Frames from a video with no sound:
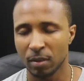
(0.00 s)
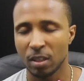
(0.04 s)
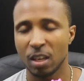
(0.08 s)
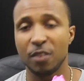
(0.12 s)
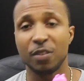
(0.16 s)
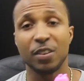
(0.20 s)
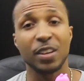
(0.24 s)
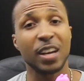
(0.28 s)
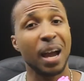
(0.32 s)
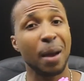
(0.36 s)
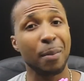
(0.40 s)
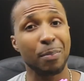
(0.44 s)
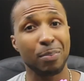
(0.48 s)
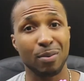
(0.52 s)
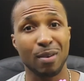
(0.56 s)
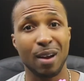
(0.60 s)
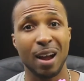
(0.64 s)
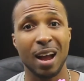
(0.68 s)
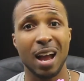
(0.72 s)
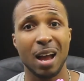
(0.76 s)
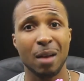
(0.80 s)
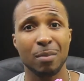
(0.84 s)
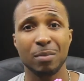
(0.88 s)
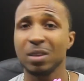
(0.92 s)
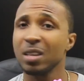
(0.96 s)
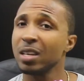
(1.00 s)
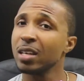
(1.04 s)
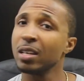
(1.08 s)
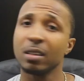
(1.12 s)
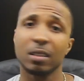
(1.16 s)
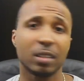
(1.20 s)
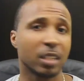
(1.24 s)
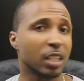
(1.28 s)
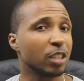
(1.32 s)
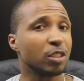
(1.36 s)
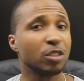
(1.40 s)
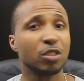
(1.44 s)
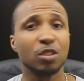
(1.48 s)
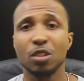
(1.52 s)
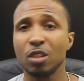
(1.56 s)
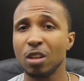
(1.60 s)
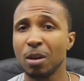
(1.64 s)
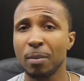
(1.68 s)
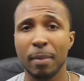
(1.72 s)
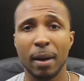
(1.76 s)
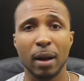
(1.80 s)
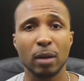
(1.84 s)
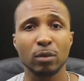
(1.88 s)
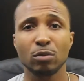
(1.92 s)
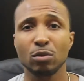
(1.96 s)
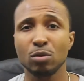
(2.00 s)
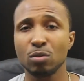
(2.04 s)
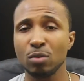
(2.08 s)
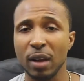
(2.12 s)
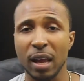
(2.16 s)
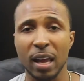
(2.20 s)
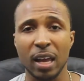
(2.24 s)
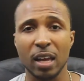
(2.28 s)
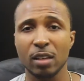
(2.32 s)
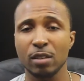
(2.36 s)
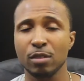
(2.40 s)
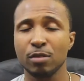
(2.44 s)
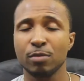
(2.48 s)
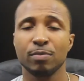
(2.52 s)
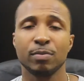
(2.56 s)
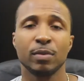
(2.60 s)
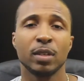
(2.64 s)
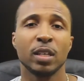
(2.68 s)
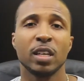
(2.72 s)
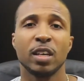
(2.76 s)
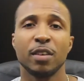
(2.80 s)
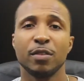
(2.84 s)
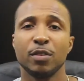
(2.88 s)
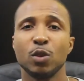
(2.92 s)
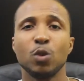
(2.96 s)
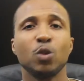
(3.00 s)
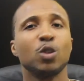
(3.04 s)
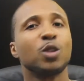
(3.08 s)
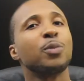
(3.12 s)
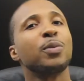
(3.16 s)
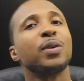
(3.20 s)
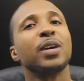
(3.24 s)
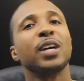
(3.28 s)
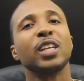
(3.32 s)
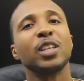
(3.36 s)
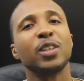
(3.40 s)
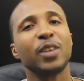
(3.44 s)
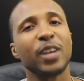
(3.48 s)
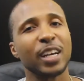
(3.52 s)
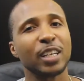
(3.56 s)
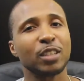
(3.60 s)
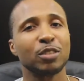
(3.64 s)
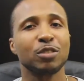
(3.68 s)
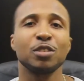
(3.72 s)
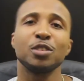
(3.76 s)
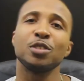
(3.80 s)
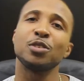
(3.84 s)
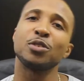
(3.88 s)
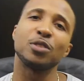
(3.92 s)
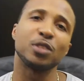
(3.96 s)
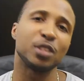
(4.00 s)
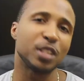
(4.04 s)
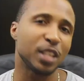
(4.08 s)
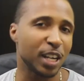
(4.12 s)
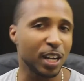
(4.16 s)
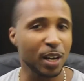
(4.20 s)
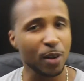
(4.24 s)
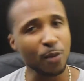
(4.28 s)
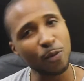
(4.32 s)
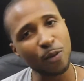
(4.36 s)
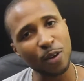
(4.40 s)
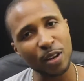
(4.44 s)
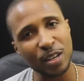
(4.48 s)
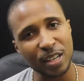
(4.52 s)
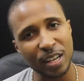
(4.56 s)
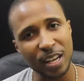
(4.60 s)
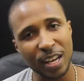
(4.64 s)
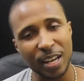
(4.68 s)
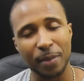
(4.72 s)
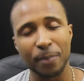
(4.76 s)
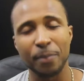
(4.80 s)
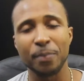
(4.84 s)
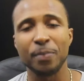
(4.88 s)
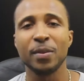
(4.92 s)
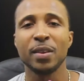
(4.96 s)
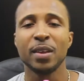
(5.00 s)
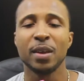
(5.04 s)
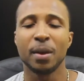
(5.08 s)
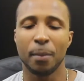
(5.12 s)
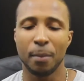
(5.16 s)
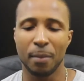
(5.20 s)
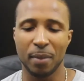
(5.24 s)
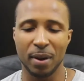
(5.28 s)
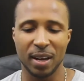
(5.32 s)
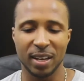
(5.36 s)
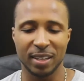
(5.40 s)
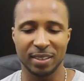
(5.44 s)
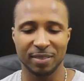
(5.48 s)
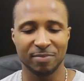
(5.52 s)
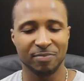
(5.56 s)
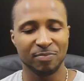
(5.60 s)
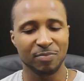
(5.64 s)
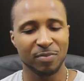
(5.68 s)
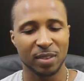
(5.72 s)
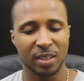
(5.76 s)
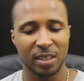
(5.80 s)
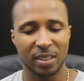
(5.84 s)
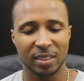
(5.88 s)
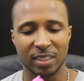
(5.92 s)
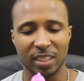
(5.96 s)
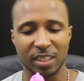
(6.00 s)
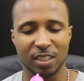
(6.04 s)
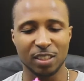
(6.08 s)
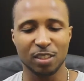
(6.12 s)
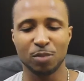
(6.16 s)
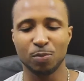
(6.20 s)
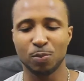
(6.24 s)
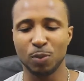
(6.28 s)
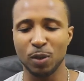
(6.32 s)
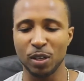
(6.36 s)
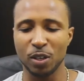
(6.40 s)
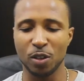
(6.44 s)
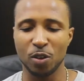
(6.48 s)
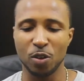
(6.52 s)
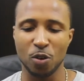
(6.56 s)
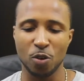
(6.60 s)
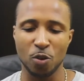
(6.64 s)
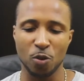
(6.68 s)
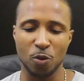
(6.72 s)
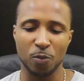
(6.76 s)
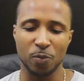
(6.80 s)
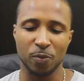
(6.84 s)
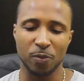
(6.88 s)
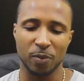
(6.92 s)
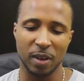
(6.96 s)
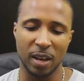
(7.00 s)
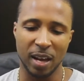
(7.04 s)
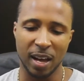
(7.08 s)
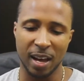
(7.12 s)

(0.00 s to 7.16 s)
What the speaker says: If you got Prime, it'll get to you in about 2 days. If you want to pay a little extra, you can get it in 1 day. But this is pretty cool.